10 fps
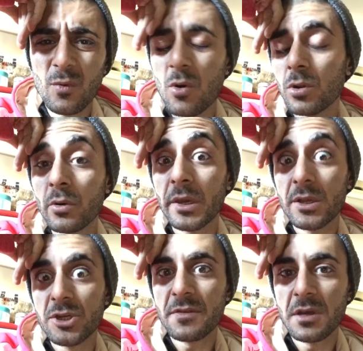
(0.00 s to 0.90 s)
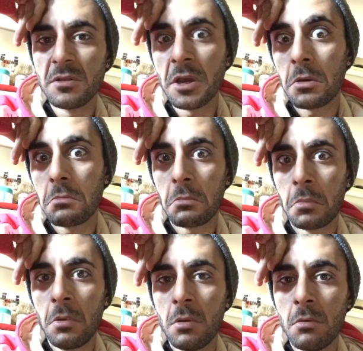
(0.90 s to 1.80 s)
we're all looking at each other and like,
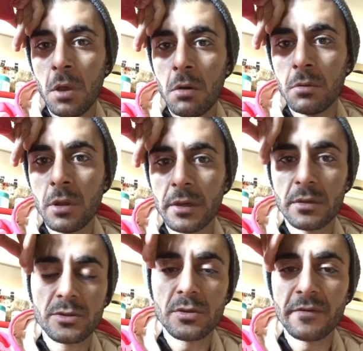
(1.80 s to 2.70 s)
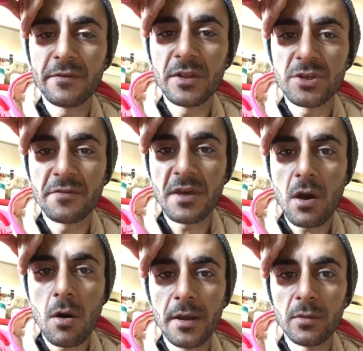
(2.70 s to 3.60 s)
oh well, like sort of giving each other that
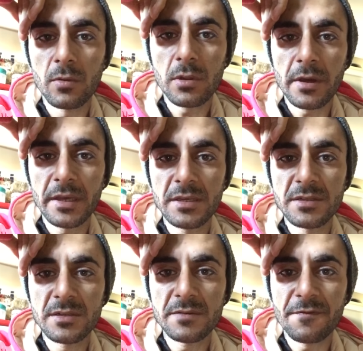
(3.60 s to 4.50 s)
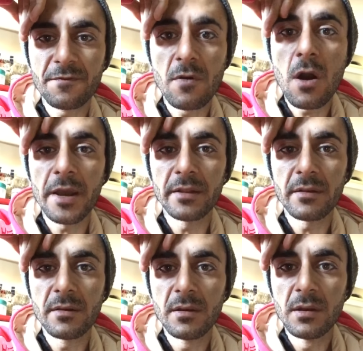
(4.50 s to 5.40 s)
eye look like he's fried
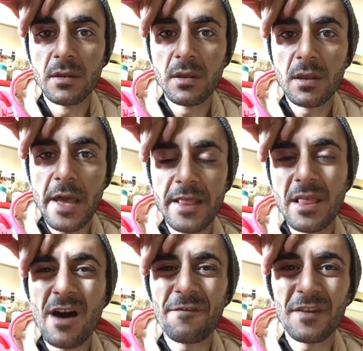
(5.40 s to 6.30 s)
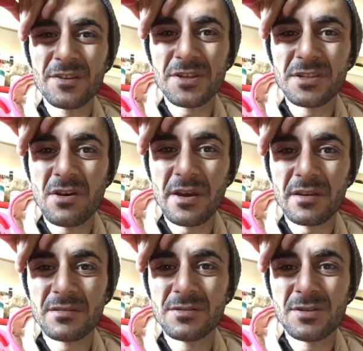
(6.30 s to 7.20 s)
and laughing, just like,
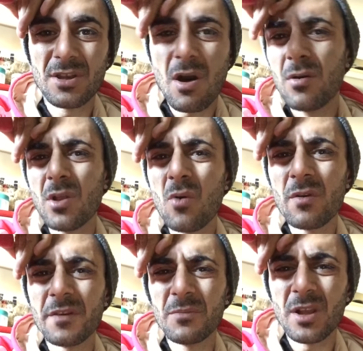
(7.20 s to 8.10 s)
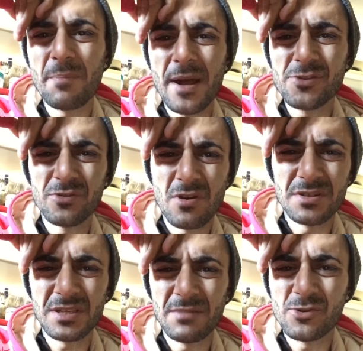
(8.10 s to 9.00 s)
just to go along with him, you know,
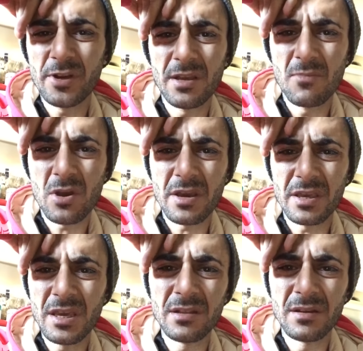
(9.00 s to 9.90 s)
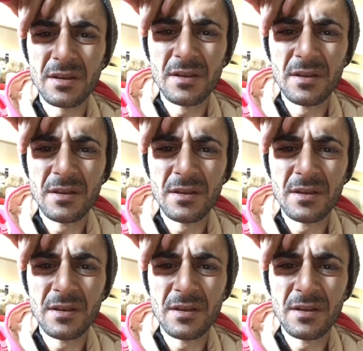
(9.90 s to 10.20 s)
patronizing him, treating him like a kid.